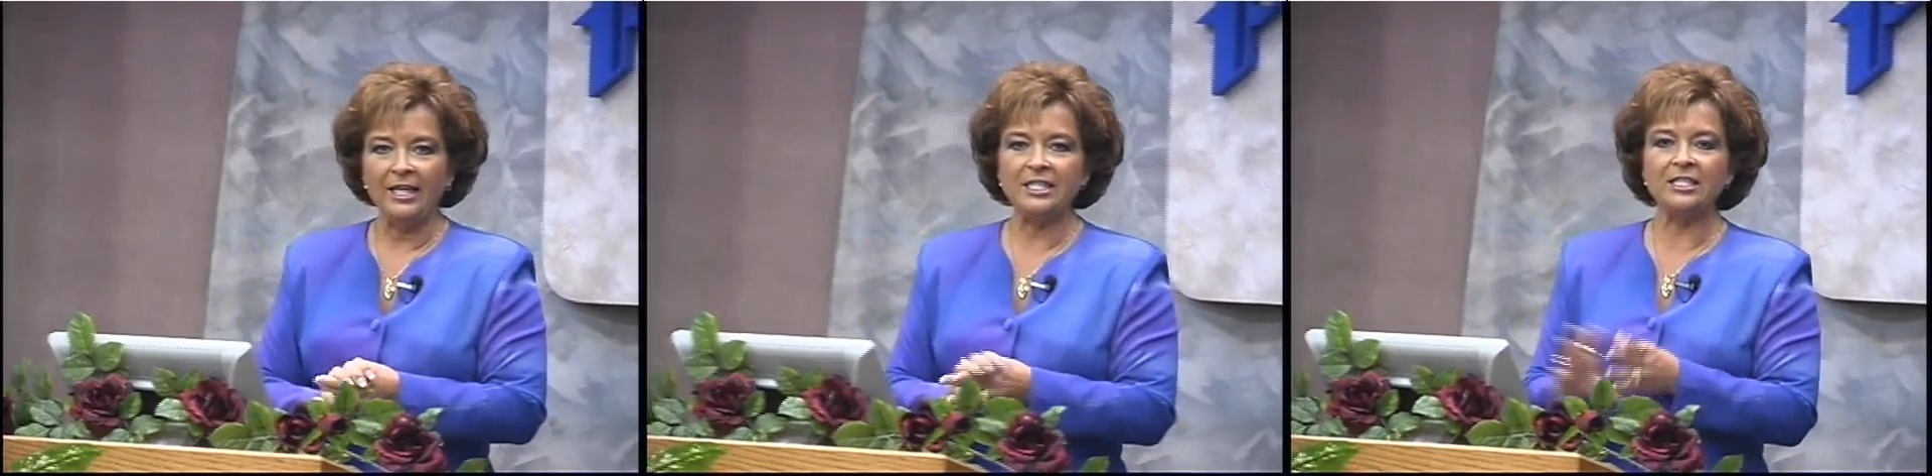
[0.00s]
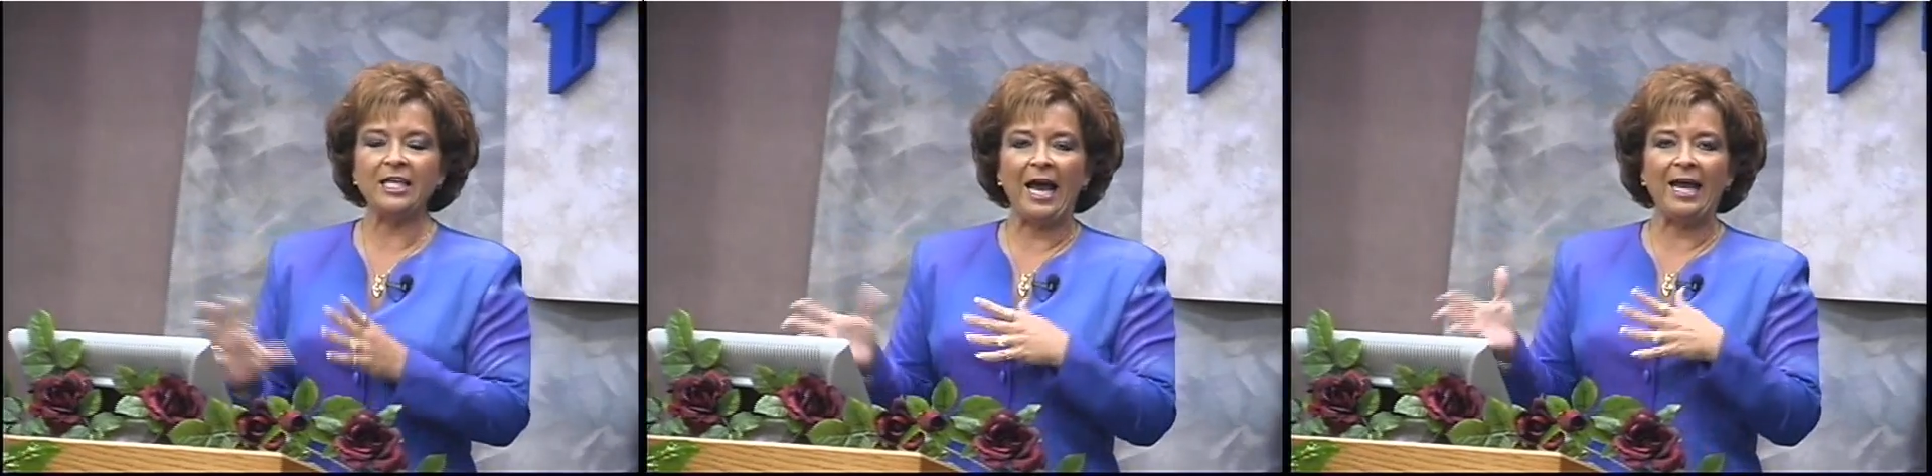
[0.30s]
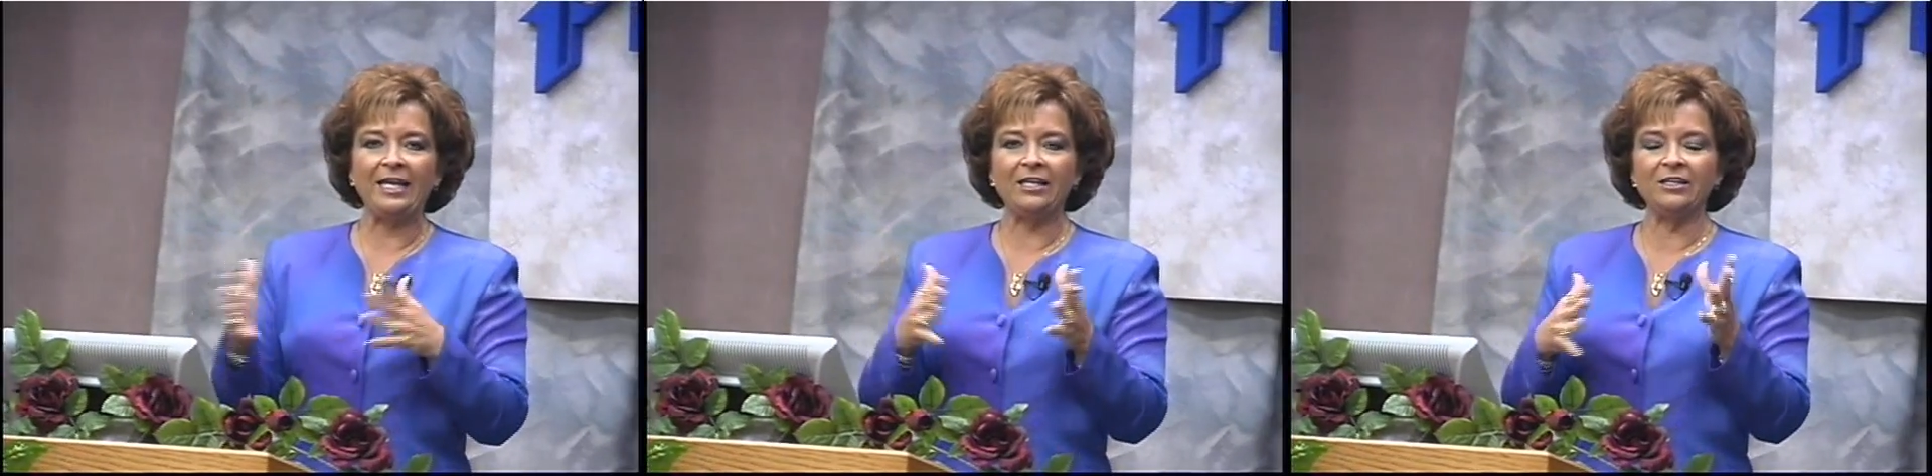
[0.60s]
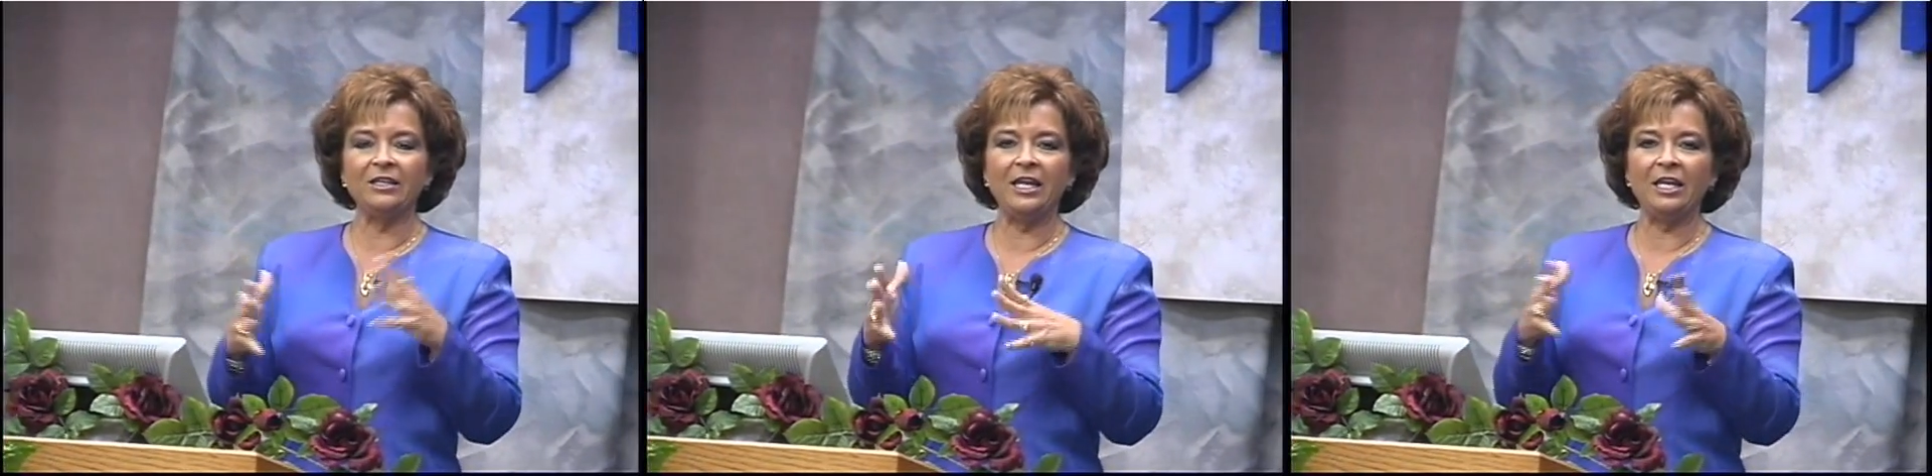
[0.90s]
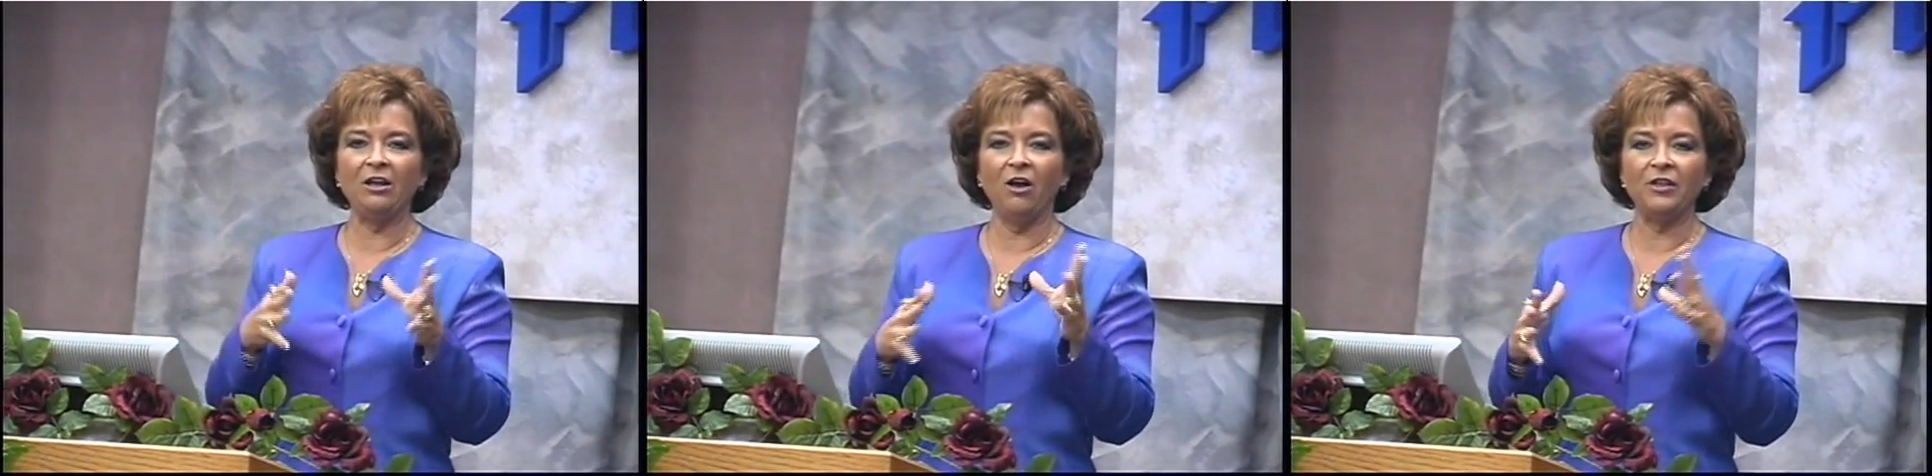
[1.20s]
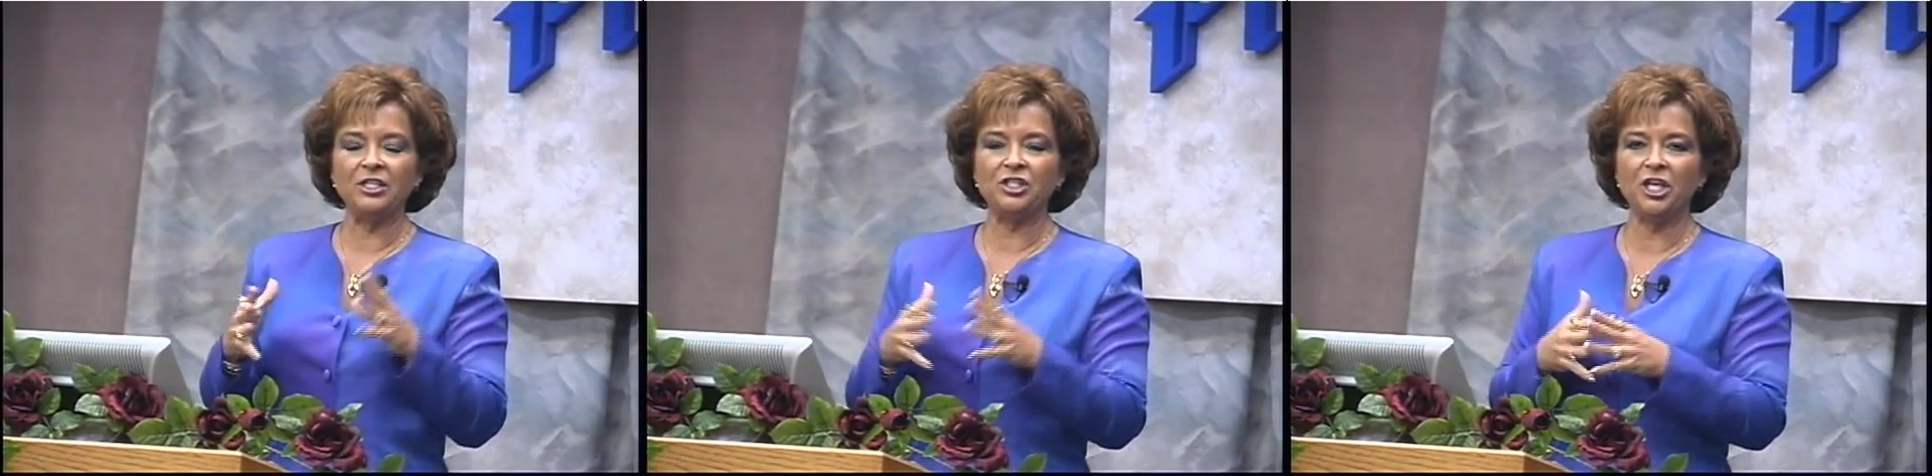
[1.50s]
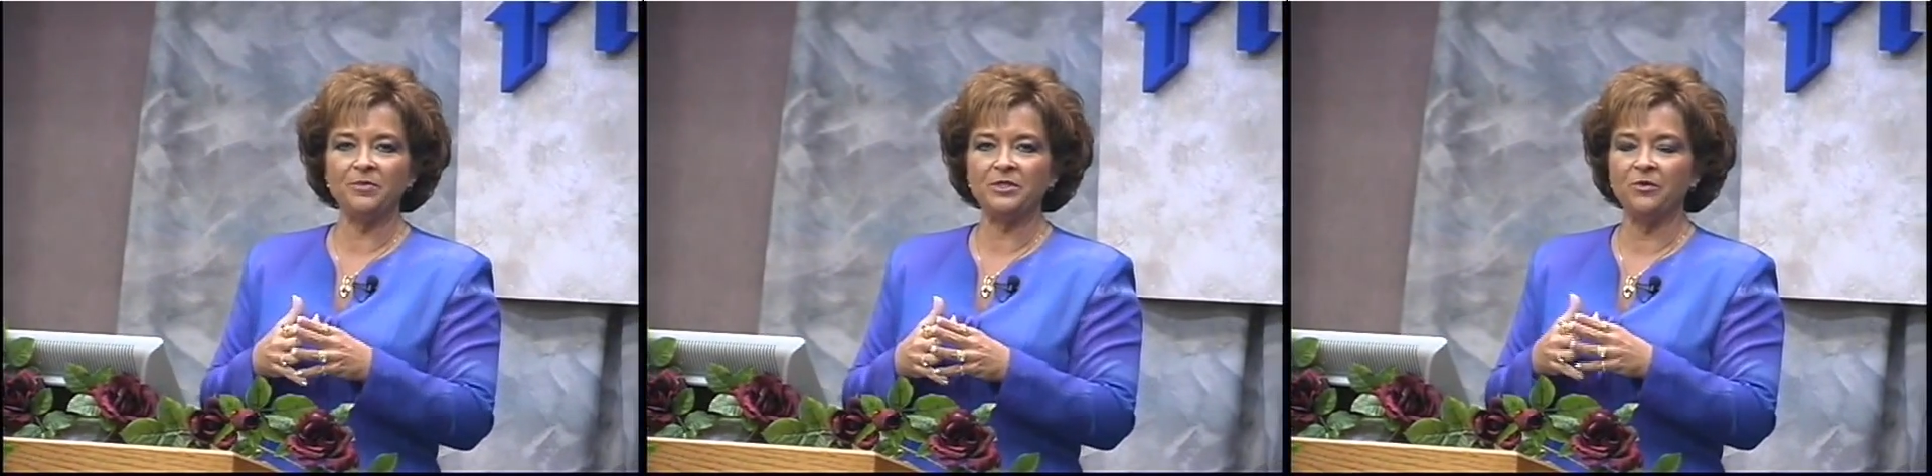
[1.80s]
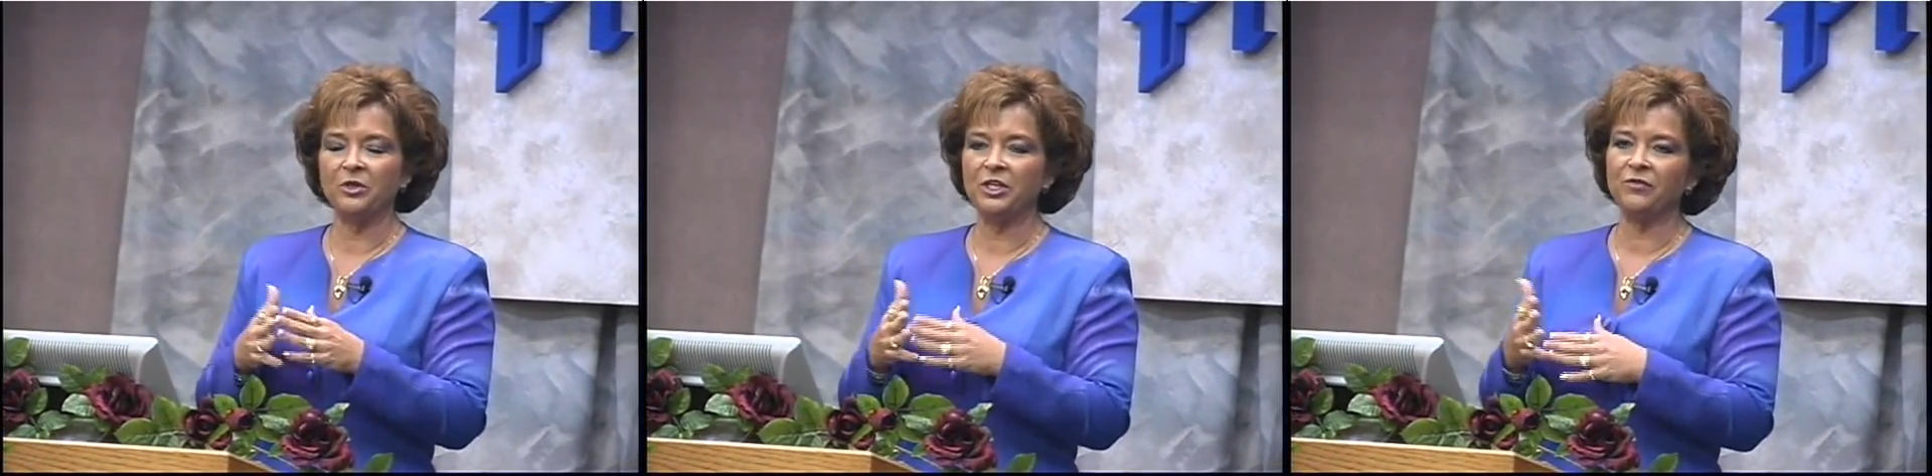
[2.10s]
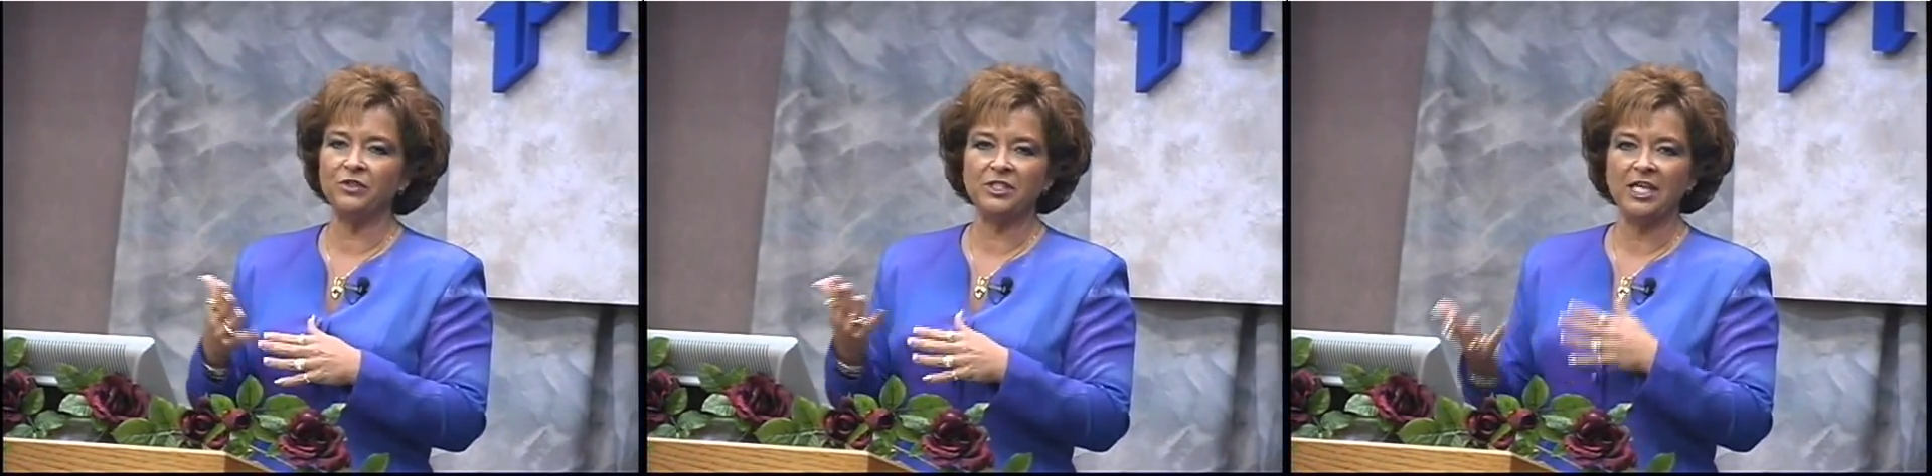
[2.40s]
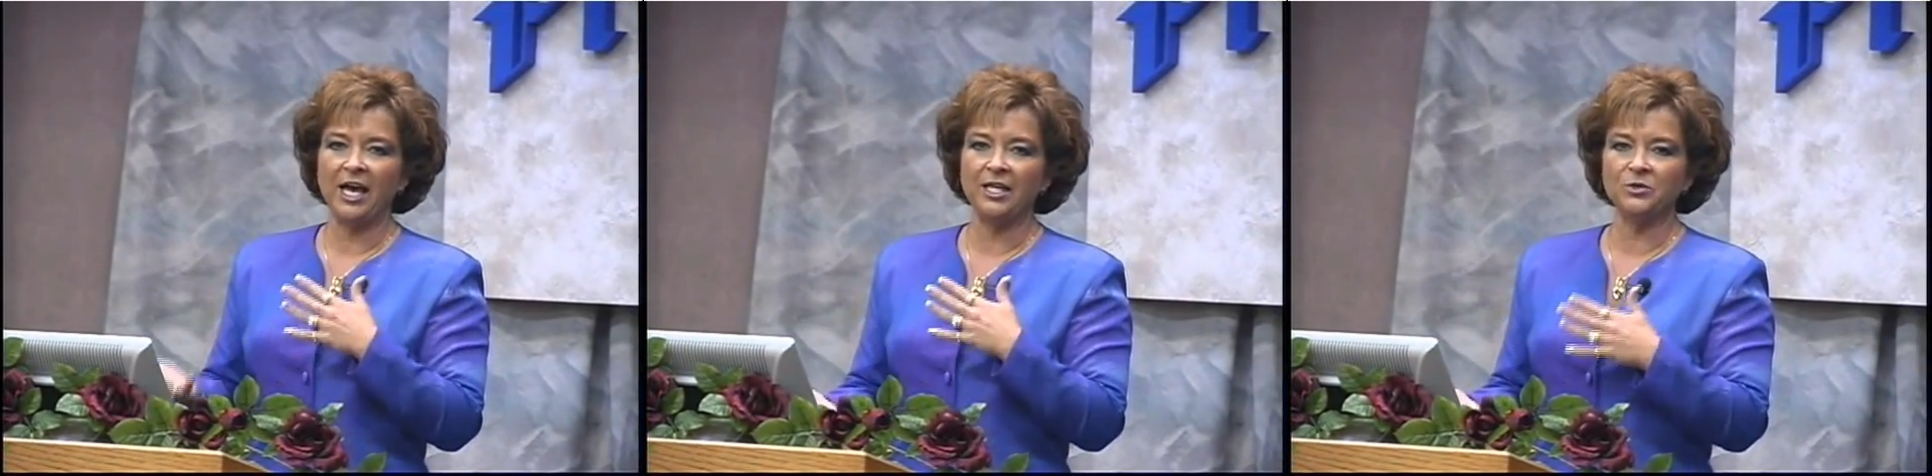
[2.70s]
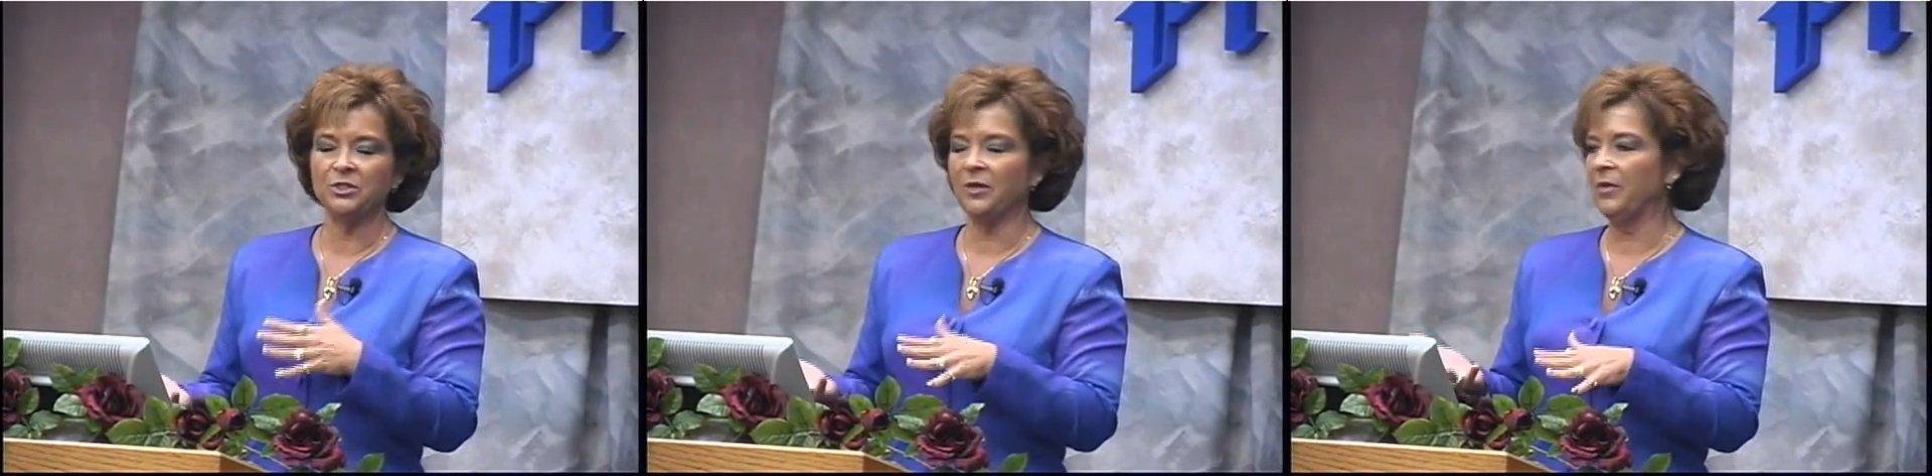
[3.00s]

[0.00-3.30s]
As he's guiding and getting all these ships, there were different size ones.